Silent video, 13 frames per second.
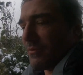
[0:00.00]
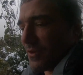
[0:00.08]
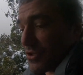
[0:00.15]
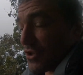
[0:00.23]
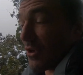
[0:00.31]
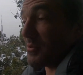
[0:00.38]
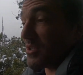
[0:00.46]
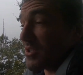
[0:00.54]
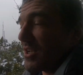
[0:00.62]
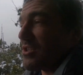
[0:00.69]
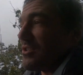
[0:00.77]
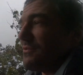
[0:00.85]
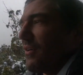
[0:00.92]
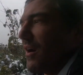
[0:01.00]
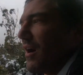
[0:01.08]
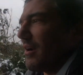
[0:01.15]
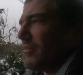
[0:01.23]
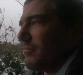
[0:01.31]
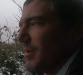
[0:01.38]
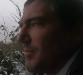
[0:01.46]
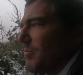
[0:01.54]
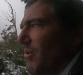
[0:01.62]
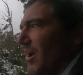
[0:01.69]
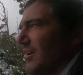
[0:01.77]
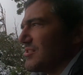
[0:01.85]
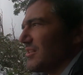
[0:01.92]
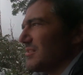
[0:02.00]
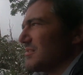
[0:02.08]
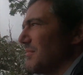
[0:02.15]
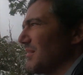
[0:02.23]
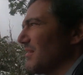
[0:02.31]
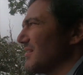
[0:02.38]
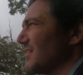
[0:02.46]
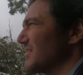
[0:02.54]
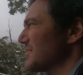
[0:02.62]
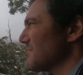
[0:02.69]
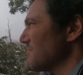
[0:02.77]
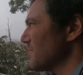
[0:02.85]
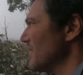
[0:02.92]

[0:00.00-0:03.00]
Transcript: for disturbances such as fire and maybe browsing and some other things.